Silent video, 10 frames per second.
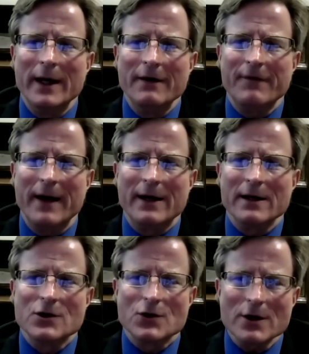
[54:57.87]
if a
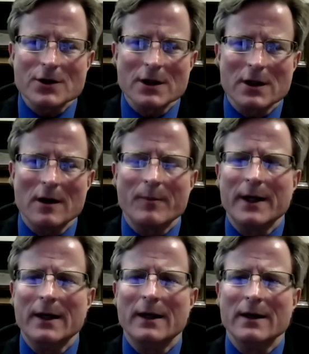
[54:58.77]
construction
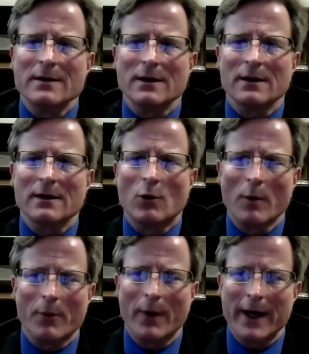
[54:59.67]
company is a
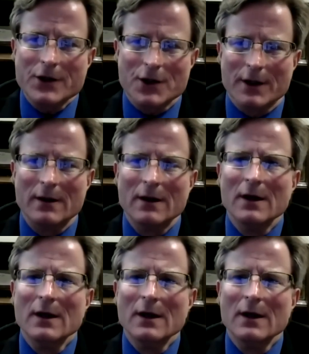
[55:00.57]
corporation,